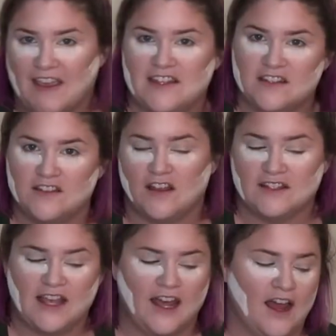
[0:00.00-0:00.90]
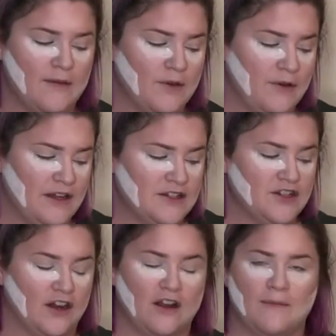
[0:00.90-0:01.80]
face is all set, I'm going to
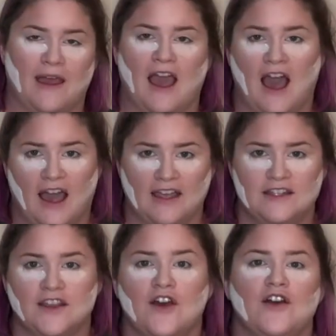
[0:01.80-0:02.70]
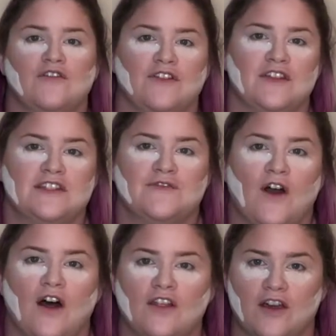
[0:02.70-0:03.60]
start on my eyes. For this
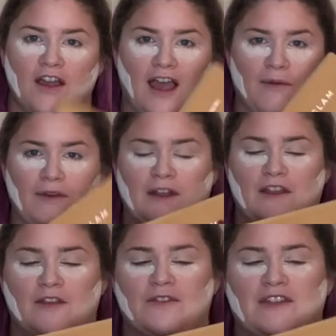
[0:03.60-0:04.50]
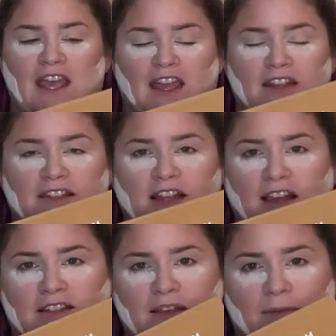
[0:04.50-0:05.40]
fall look, I'm going to use the
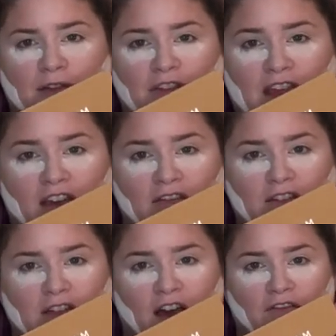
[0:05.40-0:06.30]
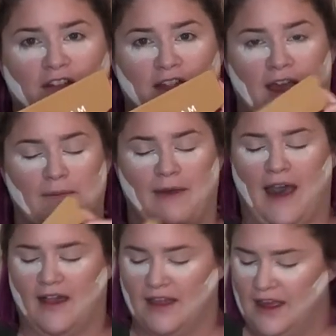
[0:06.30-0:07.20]
Anastasia Beverly Hills Soft Glam
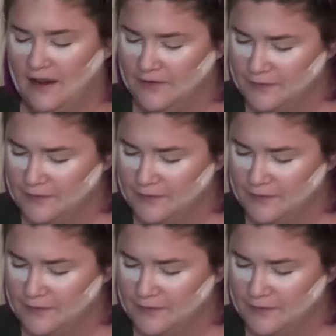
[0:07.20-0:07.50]
palette.